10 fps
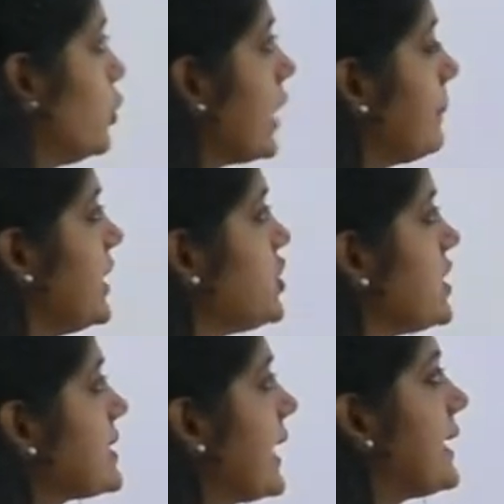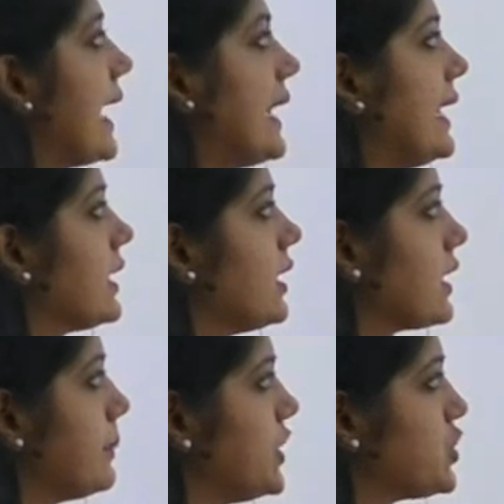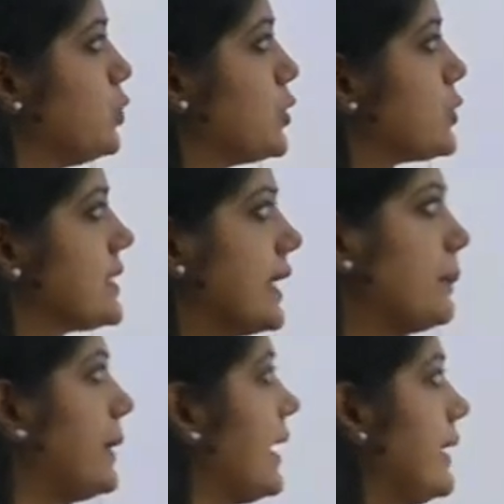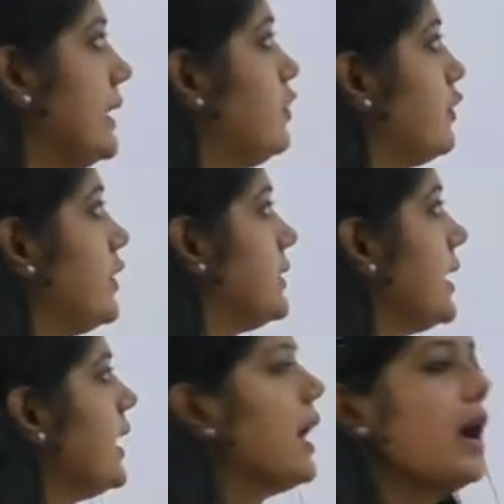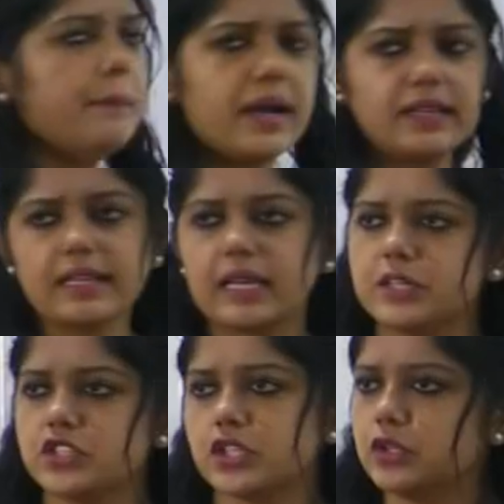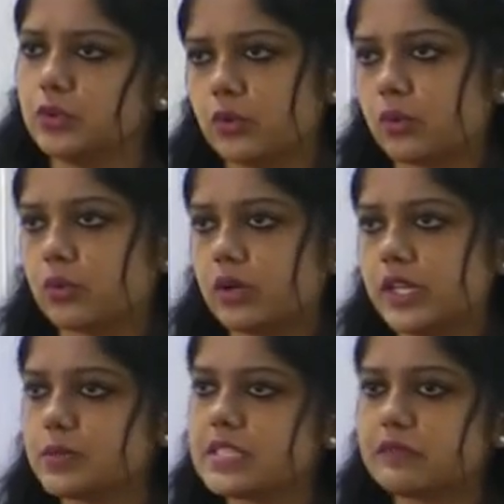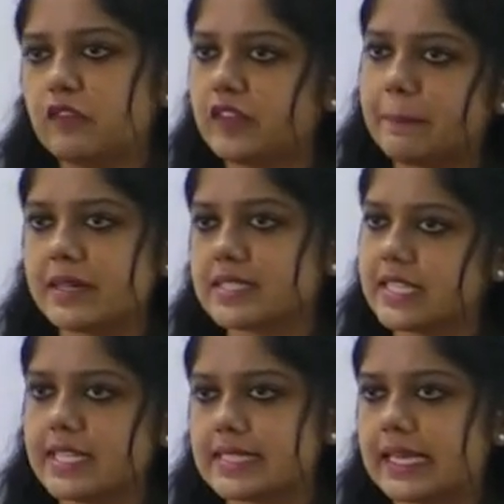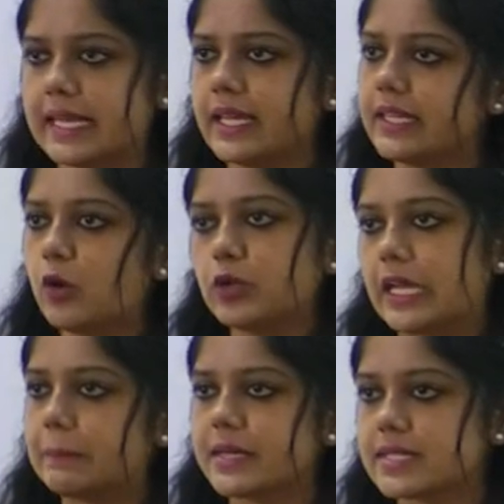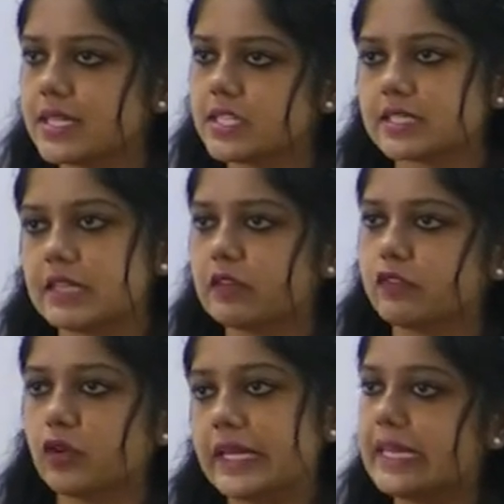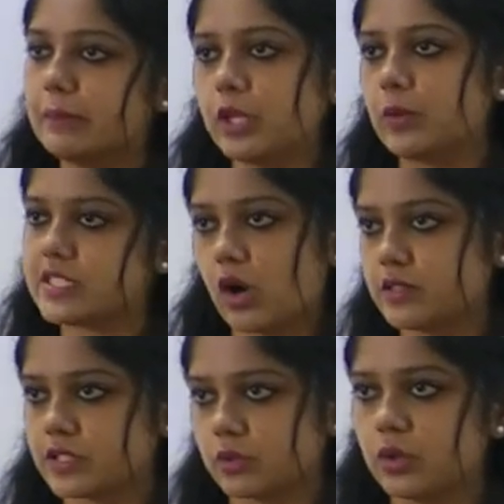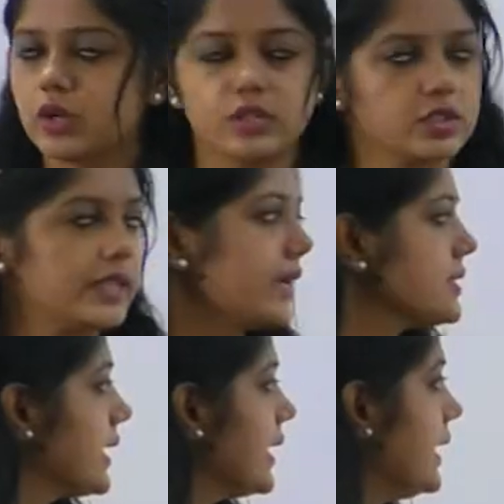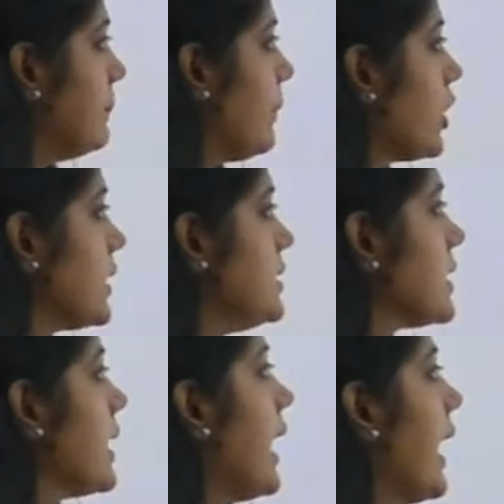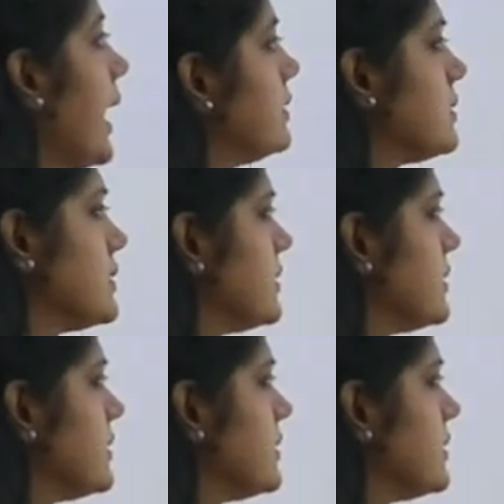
few commissions like Kalelkar Commission, which was set up in 1953. Mandal Commission, you know, it was 50% ceiling. Now 10% is given for EWS also. So that is again important. And